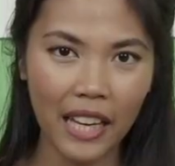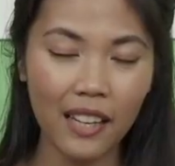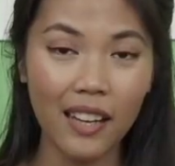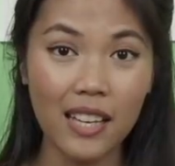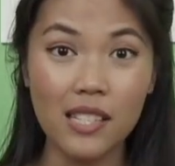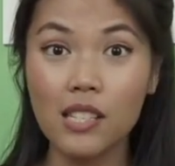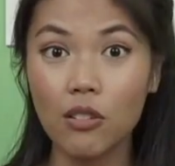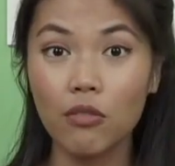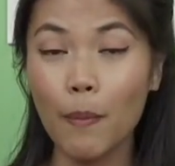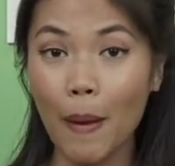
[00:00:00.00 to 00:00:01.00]
it is,
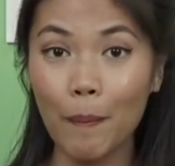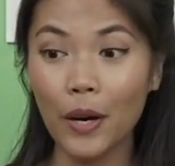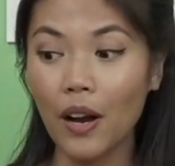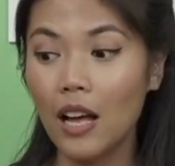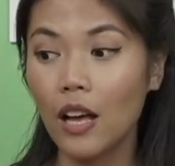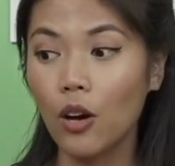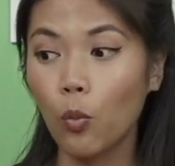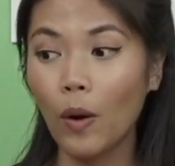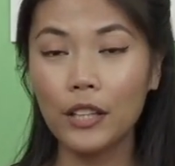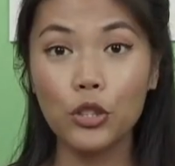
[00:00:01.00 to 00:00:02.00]
remember,
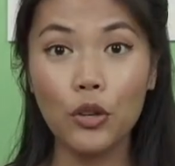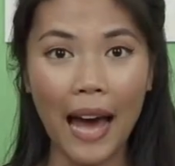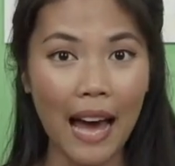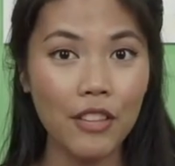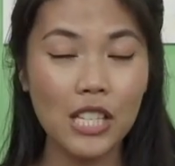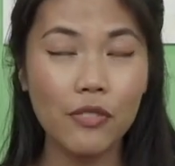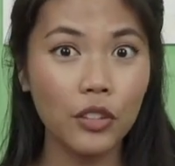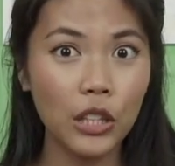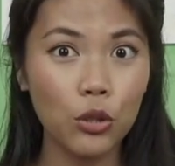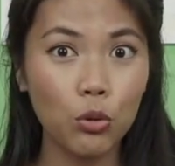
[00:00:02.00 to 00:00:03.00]
when you have this
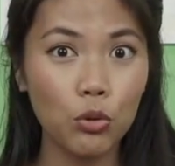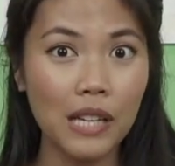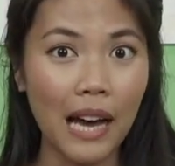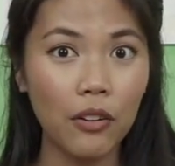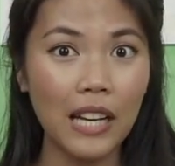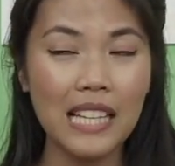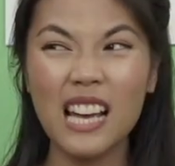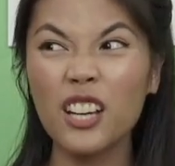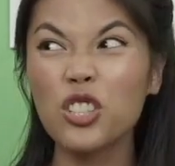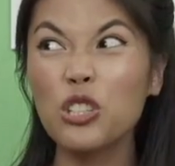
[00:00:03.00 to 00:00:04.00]
fully cooled down, it's
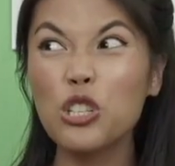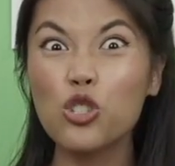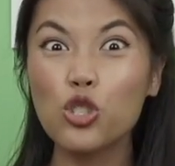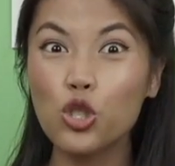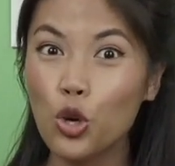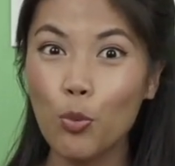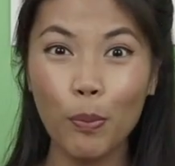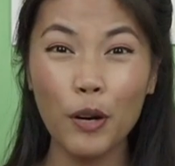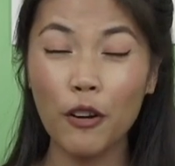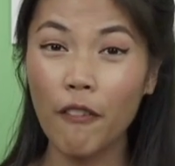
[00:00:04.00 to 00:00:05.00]
actually
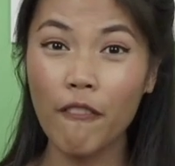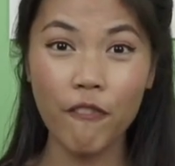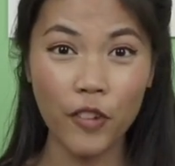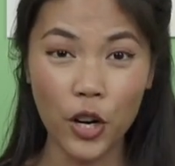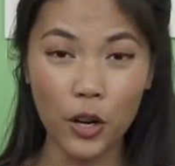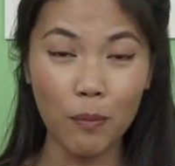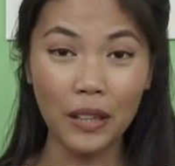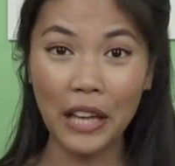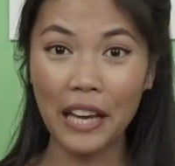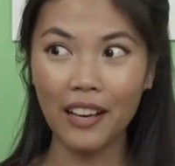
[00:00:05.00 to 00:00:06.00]
super firm.
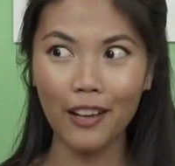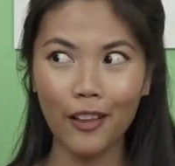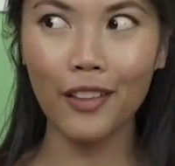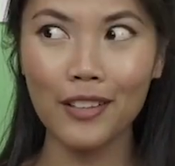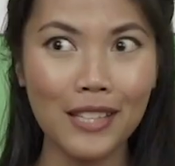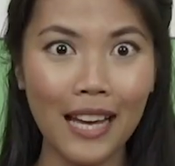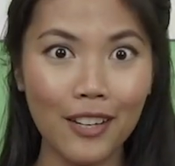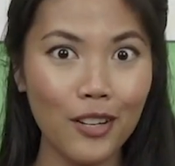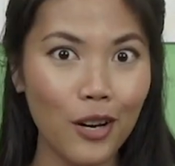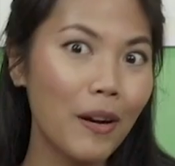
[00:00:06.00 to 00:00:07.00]
Like, there's
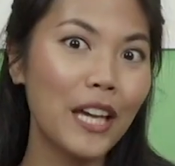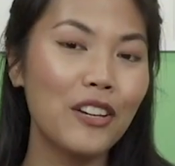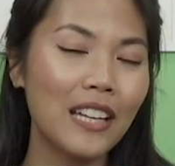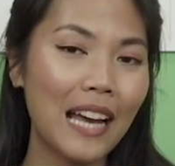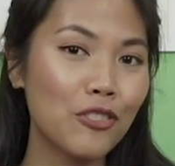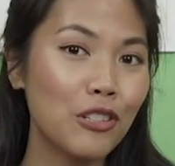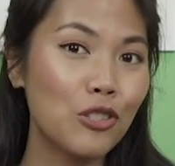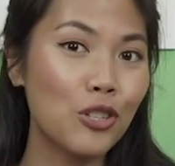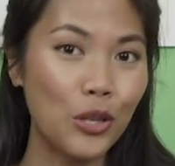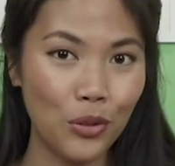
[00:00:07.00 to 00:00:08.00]
kind of no way you can actually
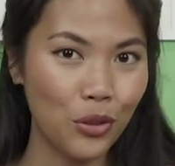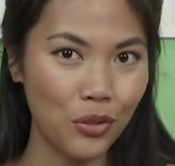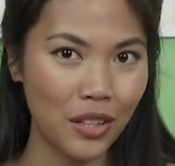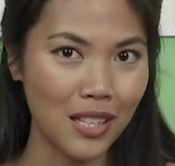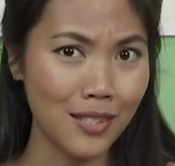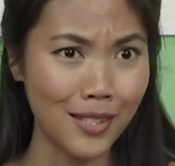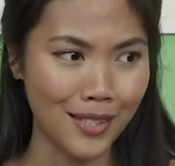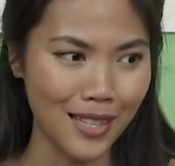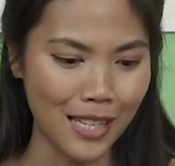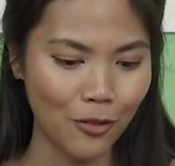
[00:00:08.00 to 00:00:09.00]
chew through this
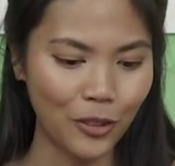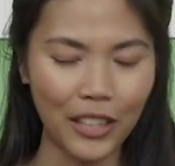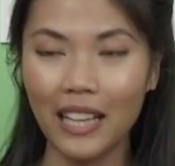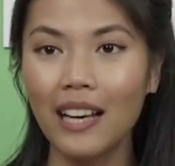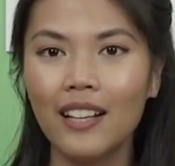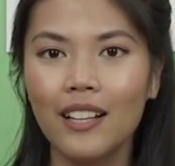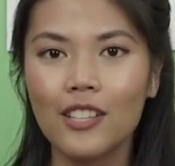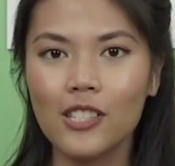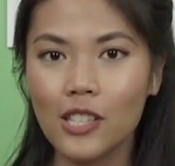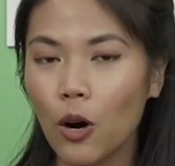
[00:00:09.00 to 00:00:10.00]
successfully.
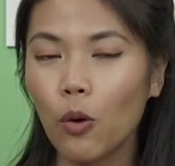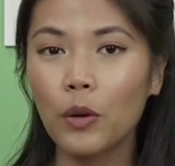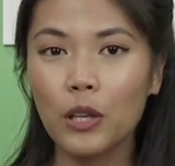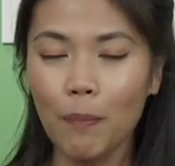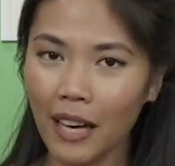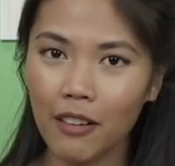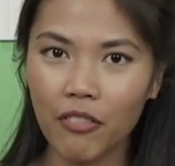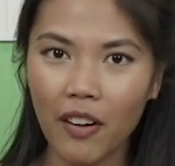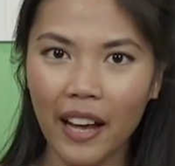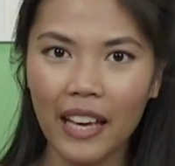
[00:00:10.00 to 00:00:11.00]
So when you pan fry